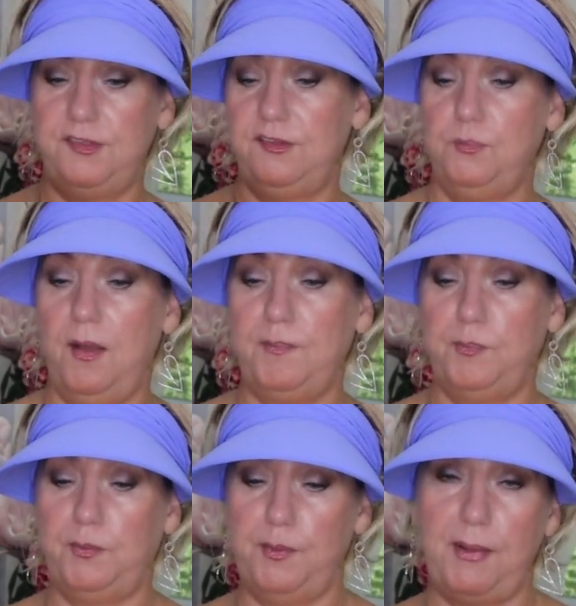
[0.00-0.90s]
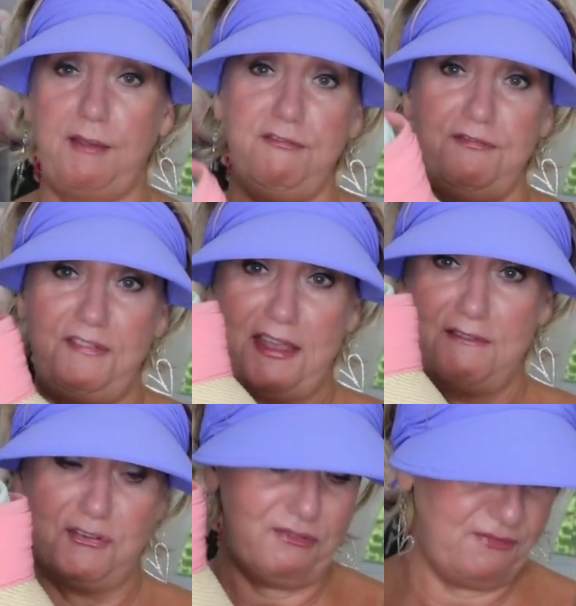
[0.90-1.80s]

These are probably my favorite,